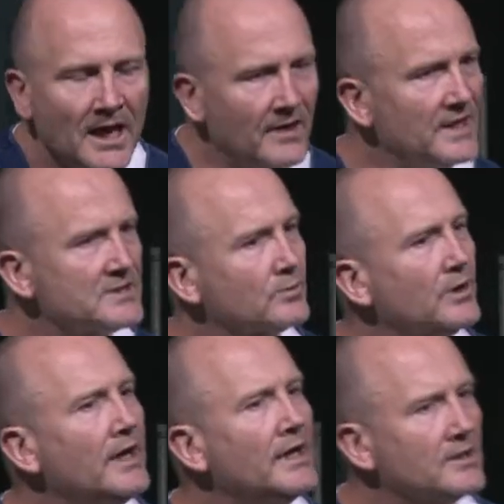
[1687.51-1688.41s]
And that's what
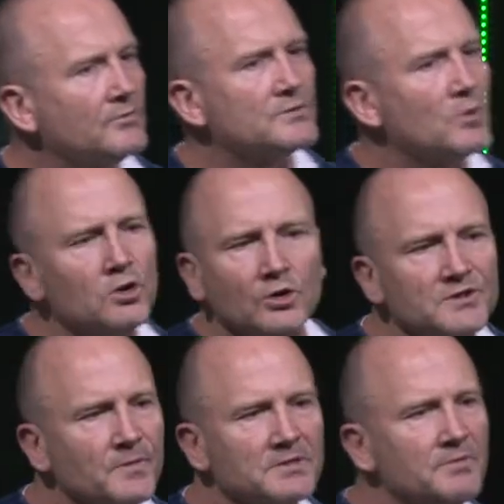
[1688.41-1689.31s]
I had to do. This is what
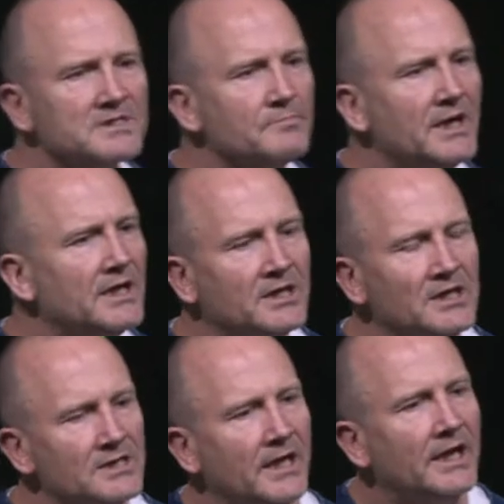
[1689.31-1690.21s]
God spoke to me. He said, Maddie,
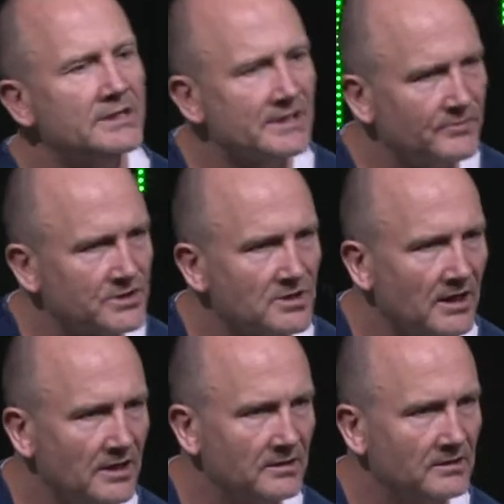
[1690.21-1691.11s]
get your hands out of the
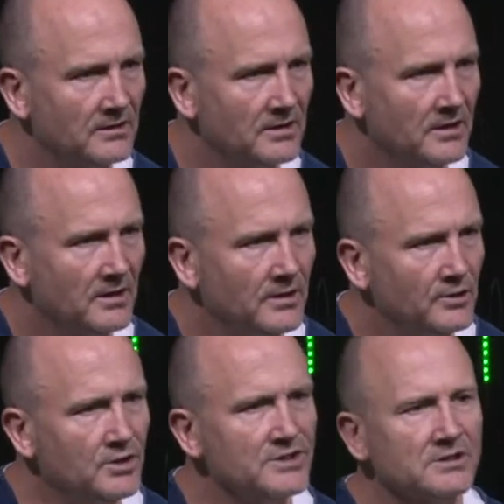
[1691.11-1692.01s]
jar.
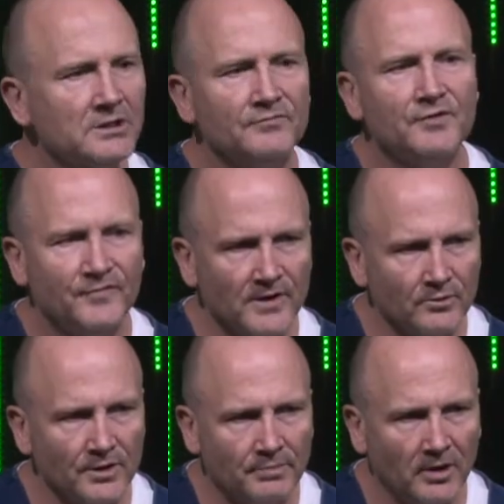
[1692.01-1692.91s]
You can still have your
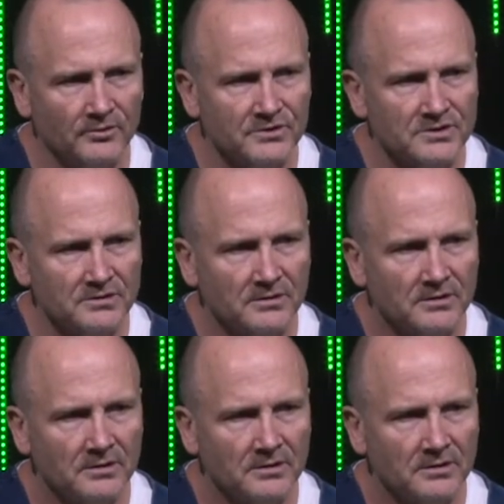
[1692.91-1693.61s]
finger on the pulse.